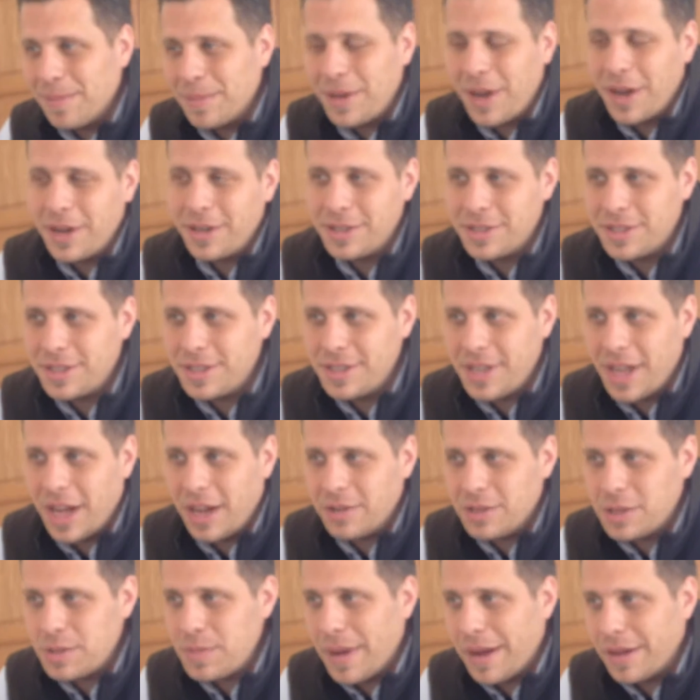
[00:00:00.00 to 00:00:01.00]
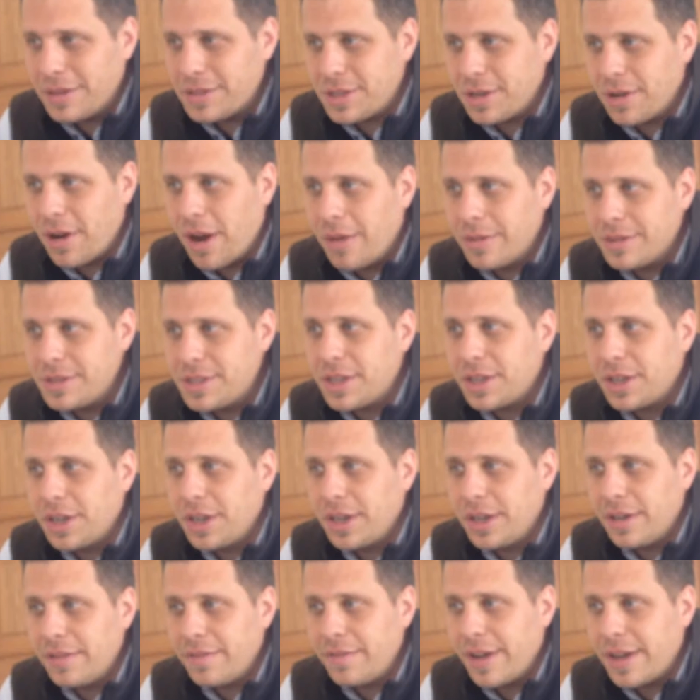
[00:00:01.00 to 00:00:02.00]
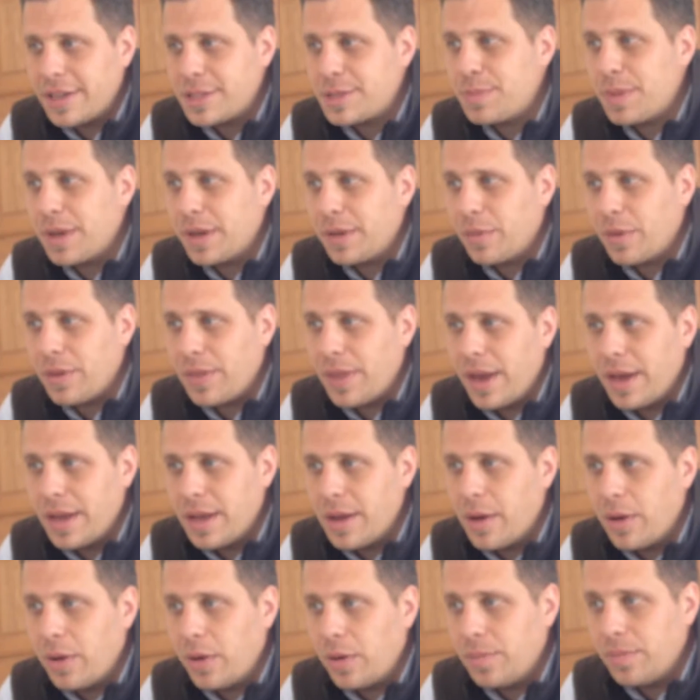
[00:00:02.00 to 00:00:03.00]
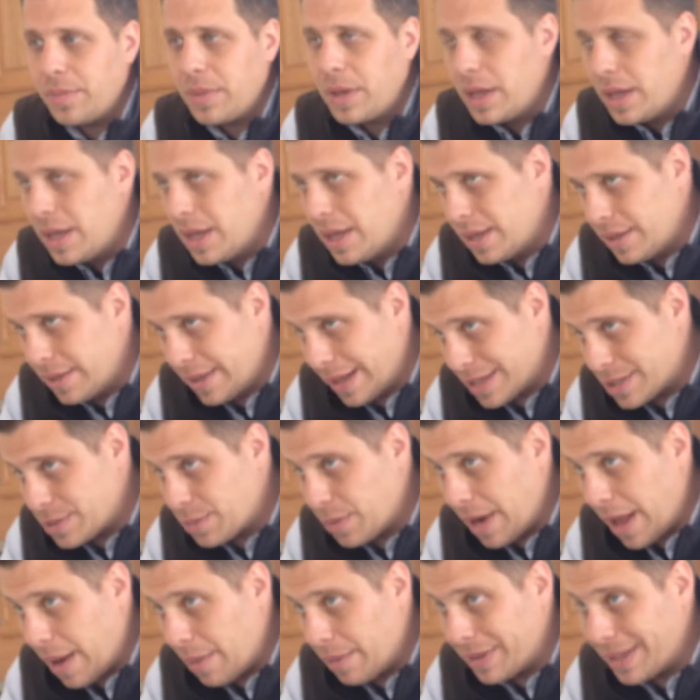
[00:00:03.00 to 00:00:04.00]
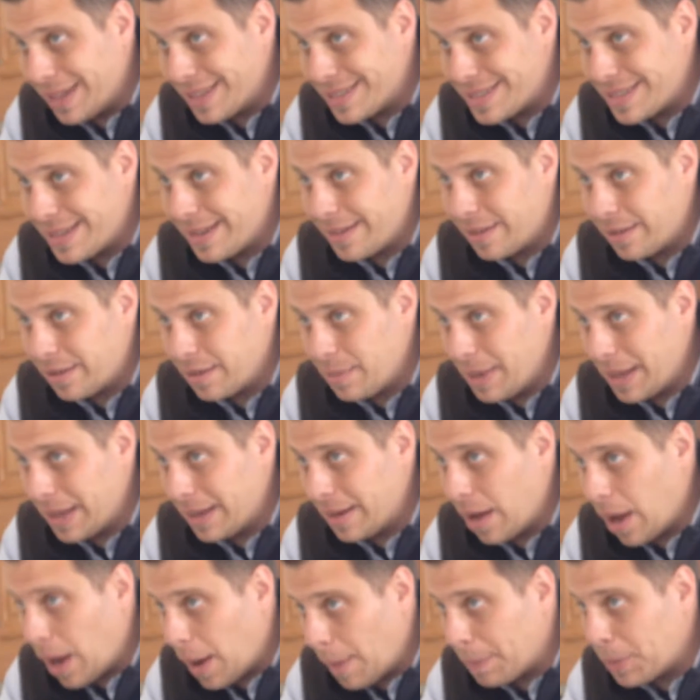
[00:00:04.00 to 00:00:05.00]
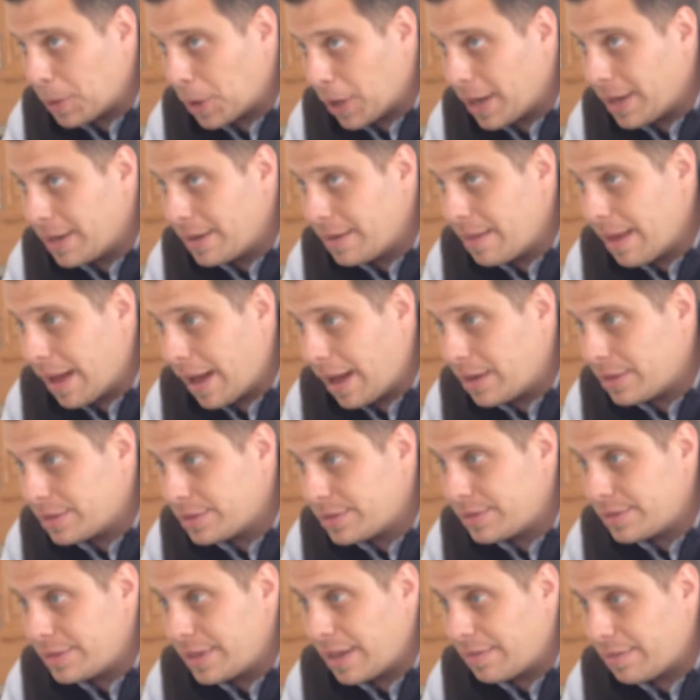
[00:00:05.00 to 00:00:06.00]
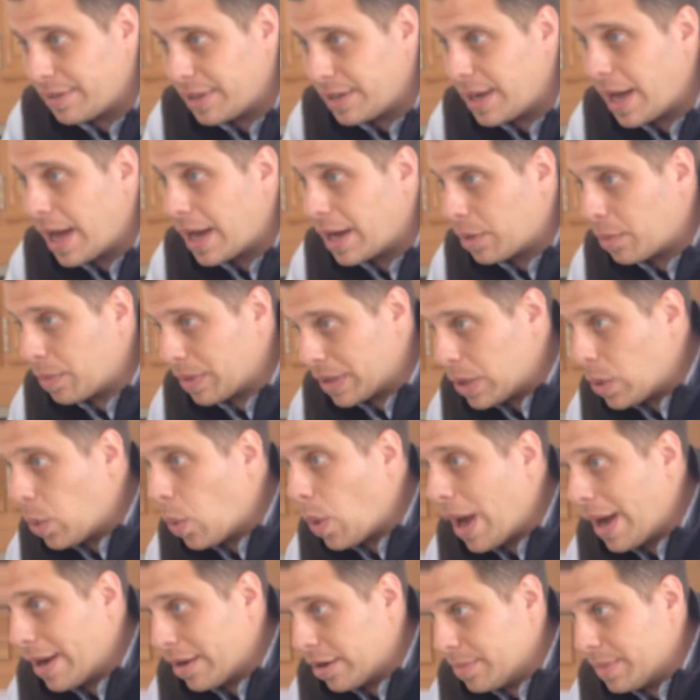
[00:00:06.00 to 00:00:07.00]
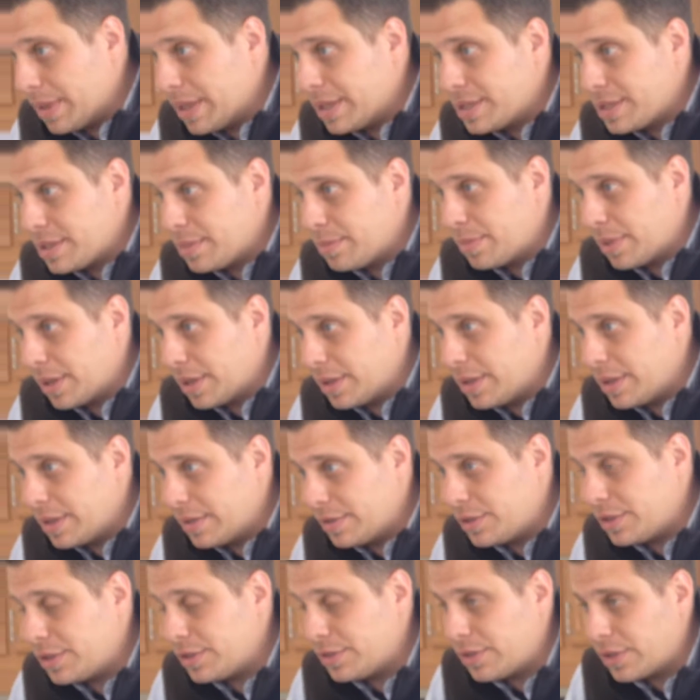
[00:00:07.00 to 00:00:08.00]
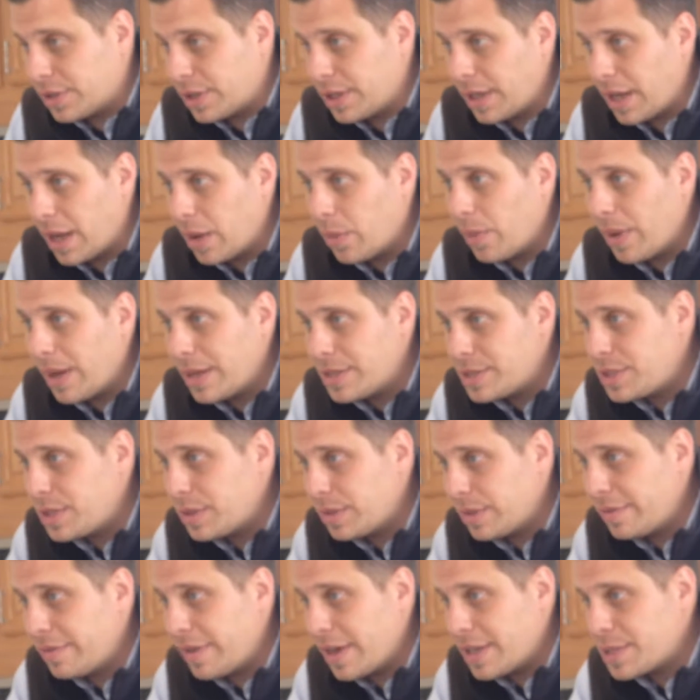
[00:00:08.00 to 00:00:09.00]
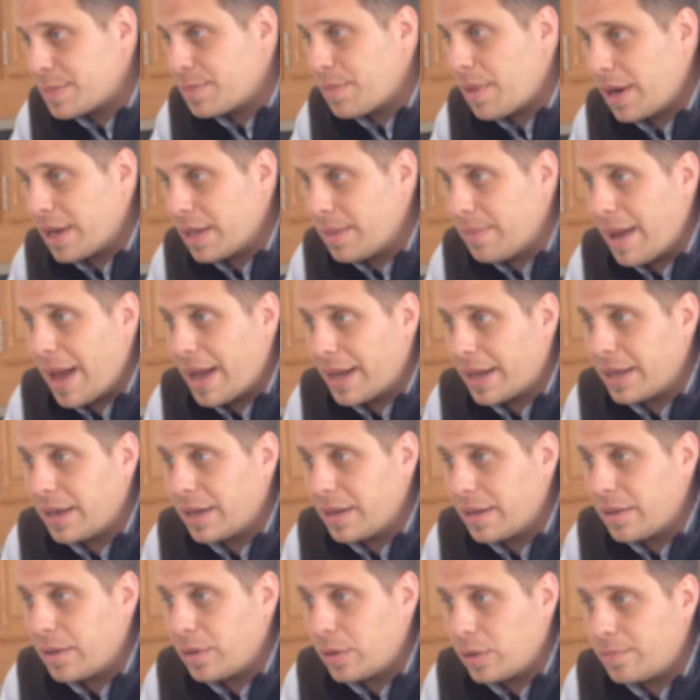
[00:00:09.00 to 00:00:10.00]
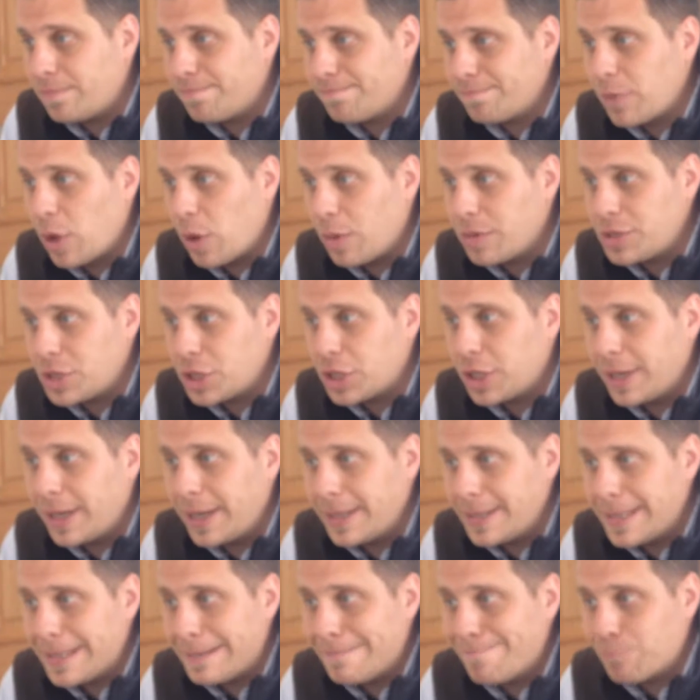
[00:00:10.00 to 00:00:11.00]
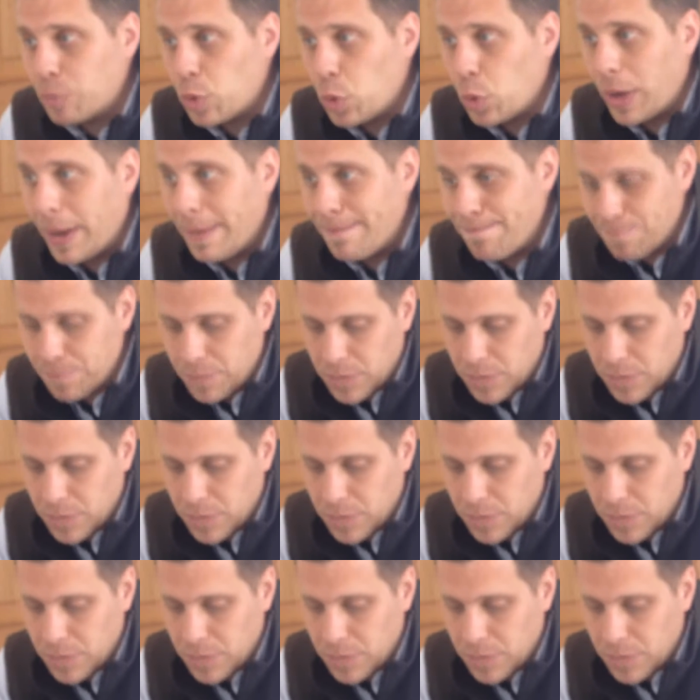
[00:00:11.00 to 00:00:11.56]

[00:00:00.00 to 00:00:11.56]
Gutters and downspouts are always a good investment with any home. That's what I would consider to be an upgrade to the house. Definitely not a requirement, but if she's looking at ways to invest money back into the home, always a good idea. Okay.